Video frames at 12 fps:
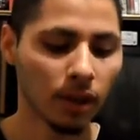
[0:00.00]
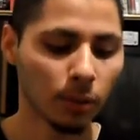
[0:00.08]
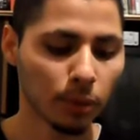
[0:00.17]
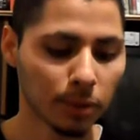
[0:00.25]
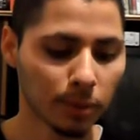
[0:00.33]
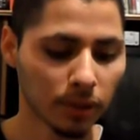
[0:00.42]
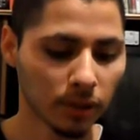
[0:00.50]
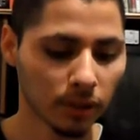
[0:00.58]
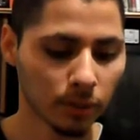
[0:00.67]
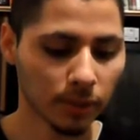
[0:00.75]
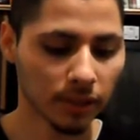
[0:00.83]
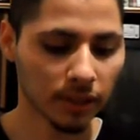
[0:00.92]
Once per
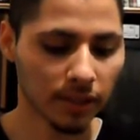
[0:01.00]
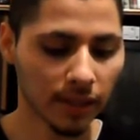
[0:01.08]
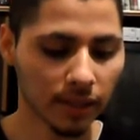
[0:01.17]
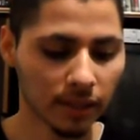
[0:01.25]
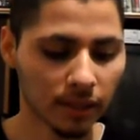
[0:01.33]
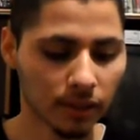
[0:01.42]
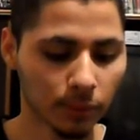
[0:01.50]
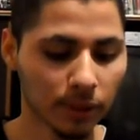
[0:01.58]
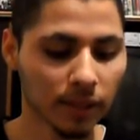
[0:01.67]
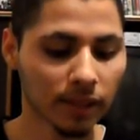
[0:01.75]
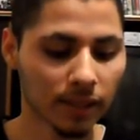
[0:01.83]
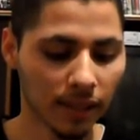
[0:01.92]
turn, when
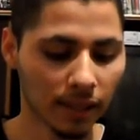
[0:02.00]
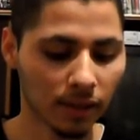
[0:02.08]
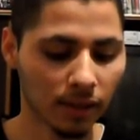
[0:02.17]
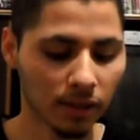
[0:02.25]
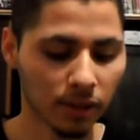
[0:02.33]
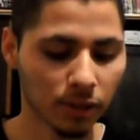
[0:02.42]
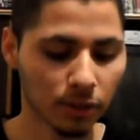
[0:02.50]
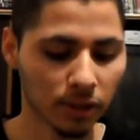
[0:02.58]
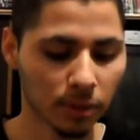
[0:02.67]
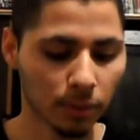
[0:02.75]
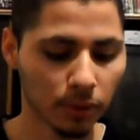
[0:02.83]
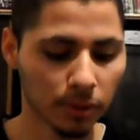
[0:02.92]
this attacking card destroys an
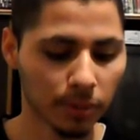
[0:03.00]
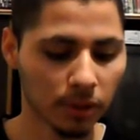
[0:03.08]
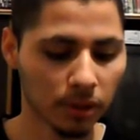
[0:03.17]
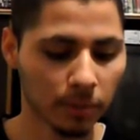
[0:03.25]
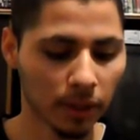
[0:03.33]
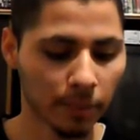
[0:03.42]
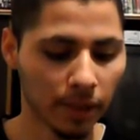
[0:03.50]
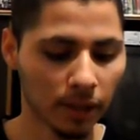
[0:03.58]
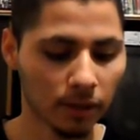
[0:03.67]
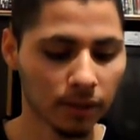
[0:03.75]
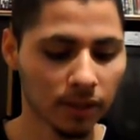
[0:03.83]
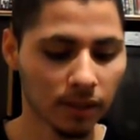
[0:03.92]
opponent's monster by
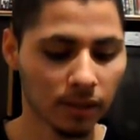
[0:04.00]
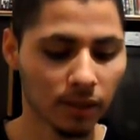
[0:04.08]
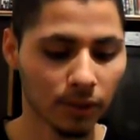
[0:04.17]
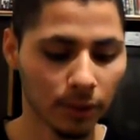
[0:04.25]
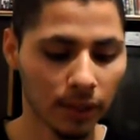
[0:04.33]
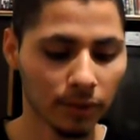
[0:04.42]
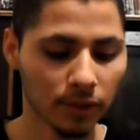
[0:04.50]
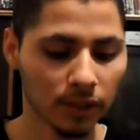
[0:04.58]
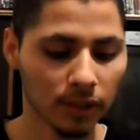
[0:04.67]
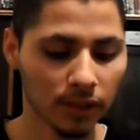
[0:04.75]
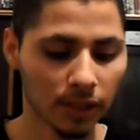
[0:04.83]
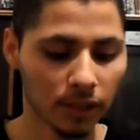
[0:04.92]
battle and sends it to the grave, you can
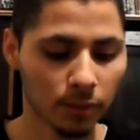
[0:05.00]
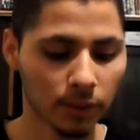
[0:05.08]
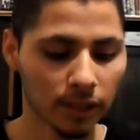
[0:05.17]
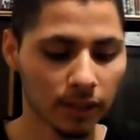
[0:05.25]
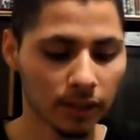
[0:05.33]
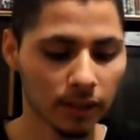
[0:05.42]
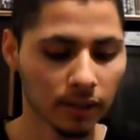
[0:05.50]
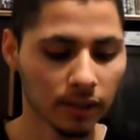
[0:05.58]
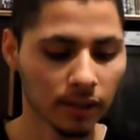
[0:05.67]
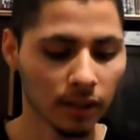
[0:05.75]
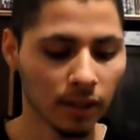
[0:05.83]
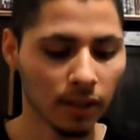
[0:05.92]
detach 1 Ixies
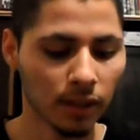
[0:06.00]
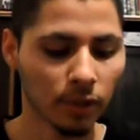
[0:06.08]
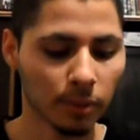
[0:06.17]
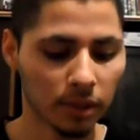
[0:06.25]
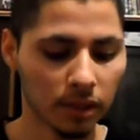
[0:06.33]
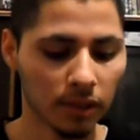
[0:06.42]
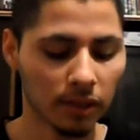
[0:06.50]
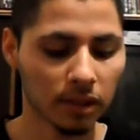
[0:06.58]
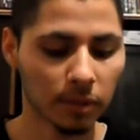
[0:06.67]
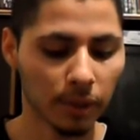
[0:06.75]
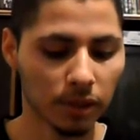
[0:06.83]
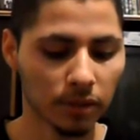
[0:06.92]
from this card,
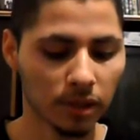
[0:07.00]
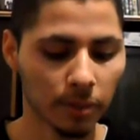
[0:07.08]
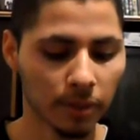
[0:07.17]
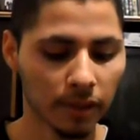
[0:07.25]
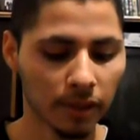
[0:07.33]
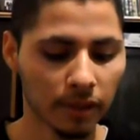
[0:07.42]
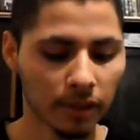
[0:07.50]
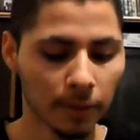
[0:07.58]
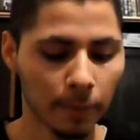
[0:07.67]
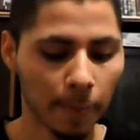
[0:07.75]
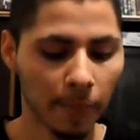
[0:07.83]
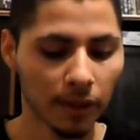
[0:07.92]
special summon it
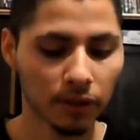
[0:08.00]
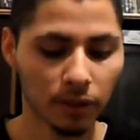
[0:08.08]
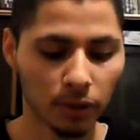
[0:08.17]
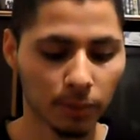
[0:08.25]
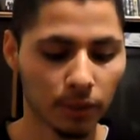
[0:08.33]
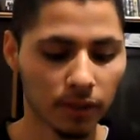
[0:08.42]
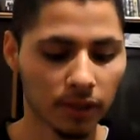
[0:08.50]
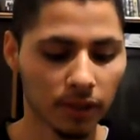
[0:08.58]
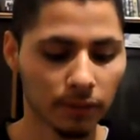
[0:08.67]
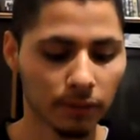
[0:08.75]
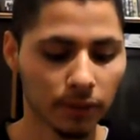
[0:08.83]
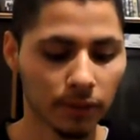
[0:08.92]
to your opponent's other
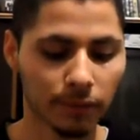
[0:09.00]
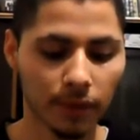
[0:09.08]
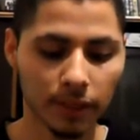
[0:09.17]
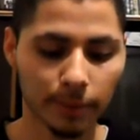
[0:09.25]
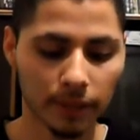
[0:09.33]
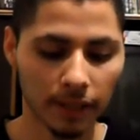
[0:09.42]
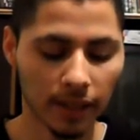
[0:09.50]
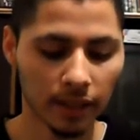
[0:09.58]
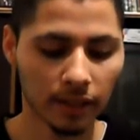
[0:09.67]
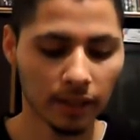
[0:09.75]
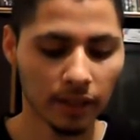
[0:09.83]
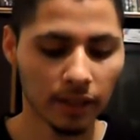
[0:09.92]
field and face-up attack.
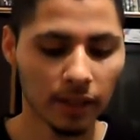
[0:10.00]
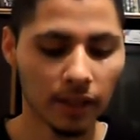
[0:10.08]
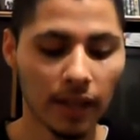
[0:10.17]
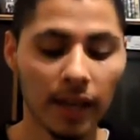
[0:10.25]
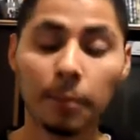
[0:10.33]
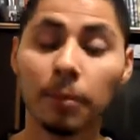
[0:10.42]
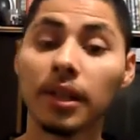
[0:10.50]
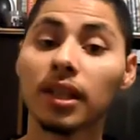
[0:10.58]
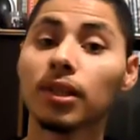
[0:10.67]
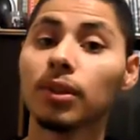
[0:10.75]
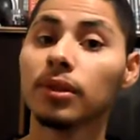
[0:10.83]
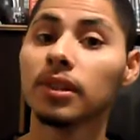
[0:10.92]
But it
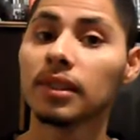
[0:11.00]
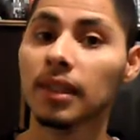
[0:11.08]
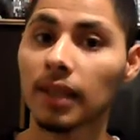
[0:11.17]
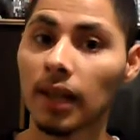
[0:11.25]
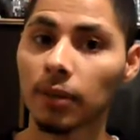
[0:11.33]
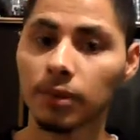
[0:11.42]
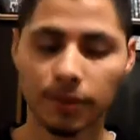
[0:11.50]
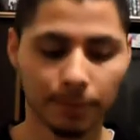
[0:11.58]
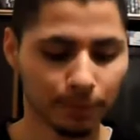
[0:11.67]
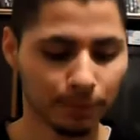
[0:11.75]
loses 1,000.